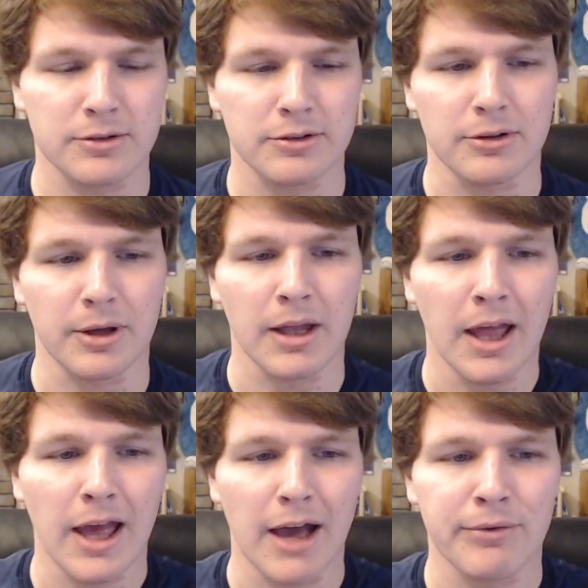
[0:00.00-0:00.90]
So
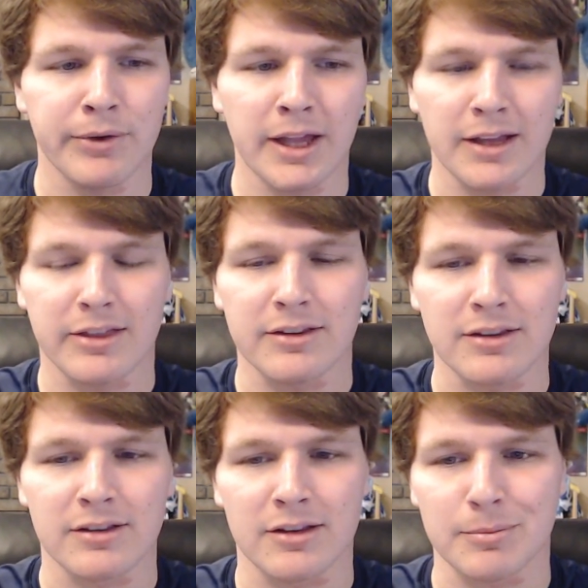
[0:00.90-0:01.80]
I feel like this
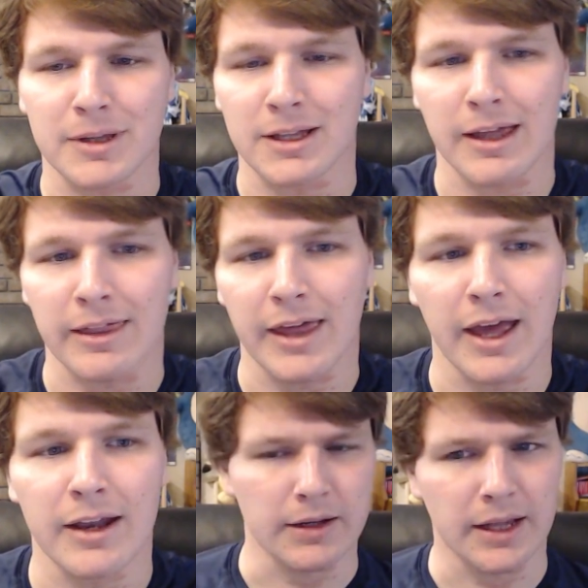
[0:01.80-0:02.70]
is something like that.